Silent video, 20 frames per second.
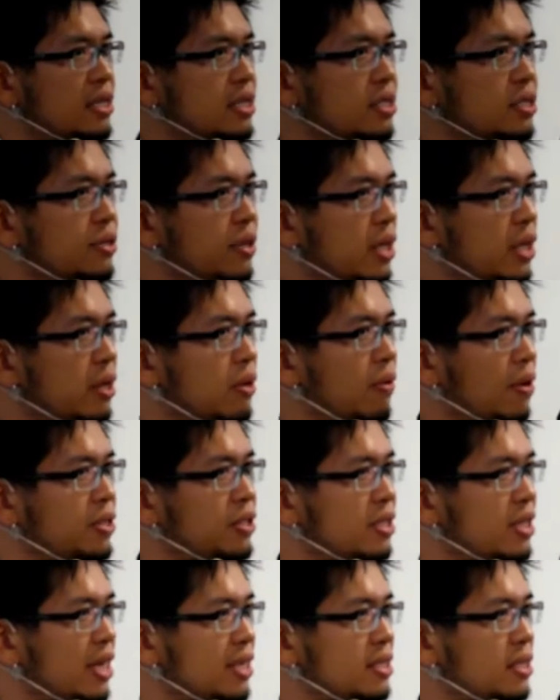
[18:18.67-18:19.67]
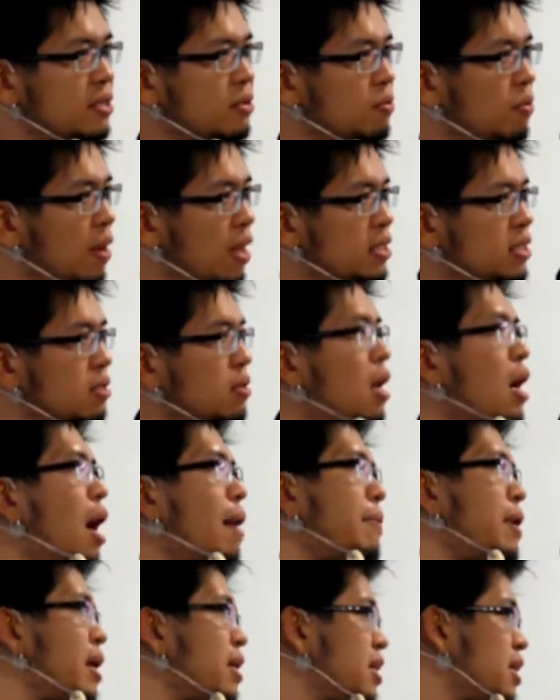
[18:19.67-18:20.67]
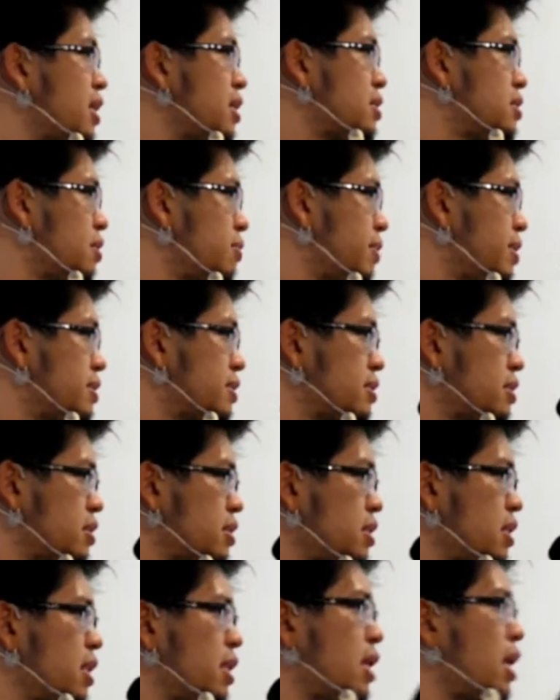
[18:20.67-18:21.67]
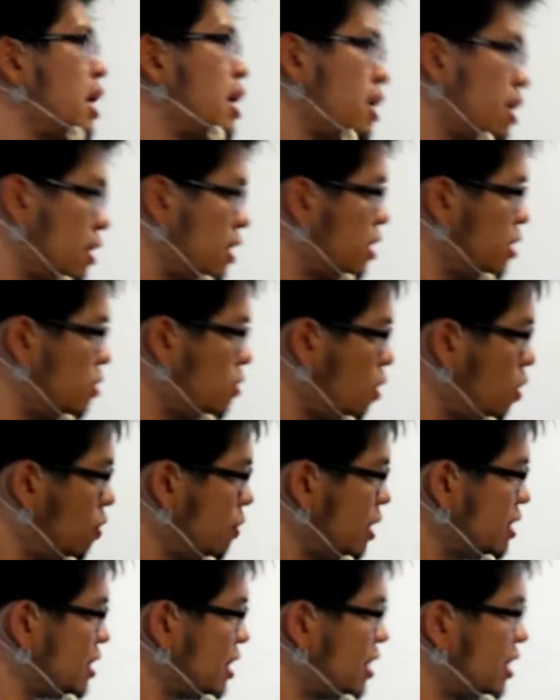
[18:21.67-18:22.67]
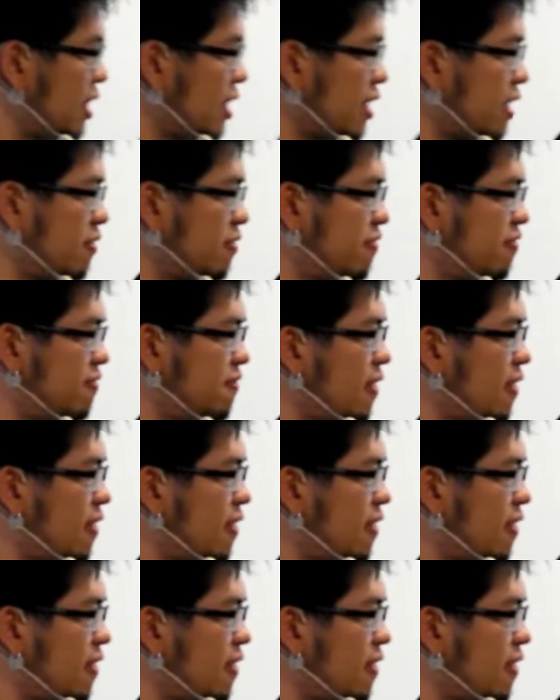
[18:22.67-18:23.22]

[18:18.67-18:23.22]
it's a tricky question as to when to. I mean, I think it's always, yeah, you always, I think,